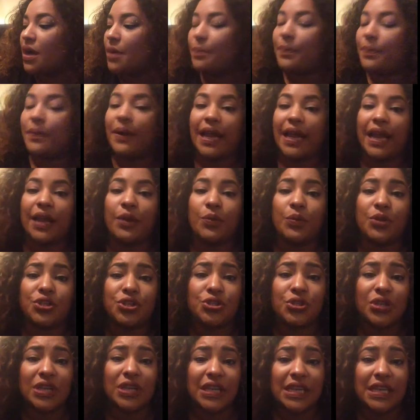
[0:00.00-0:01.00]
brand,
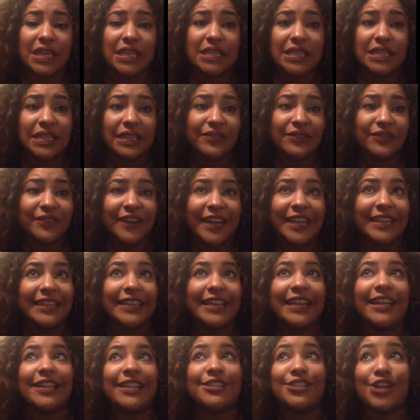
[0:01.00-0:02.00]
which you can easily find it
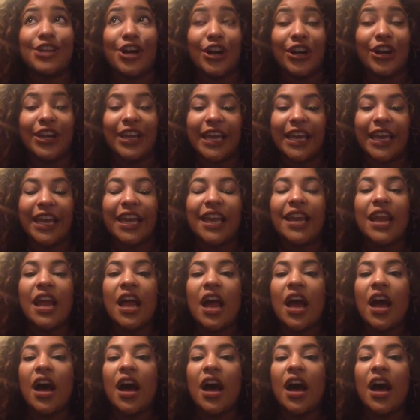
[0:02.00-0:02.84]
at Target,